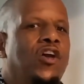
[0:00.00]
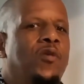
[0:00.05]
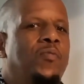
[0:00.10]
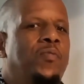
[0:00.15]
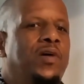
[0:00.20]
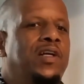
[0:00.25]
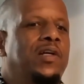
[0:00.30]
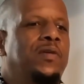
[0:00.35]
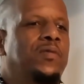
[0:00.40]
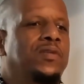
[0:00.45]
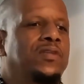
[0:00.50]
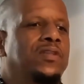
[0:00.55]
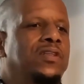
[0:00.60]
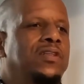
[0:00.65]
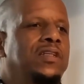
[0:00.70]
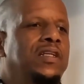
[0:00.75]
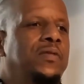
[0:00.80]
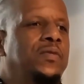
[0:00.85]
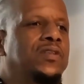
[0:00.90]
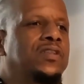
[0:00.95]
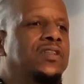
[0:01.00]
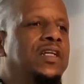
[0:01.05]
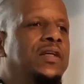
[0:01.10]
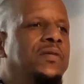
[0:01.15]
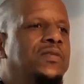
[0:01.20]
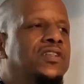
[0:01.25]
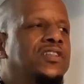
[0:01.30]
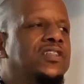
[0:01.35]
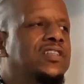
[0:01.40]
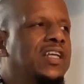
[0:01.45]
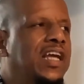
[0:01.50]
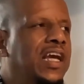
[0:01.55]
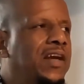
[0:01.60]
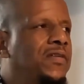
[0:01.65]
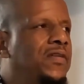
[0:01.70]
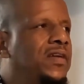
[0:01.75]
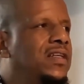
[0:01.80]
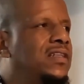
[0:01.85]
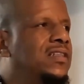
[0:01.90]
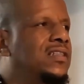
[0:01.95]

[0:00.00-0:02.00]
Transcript: including rumors of infidelity and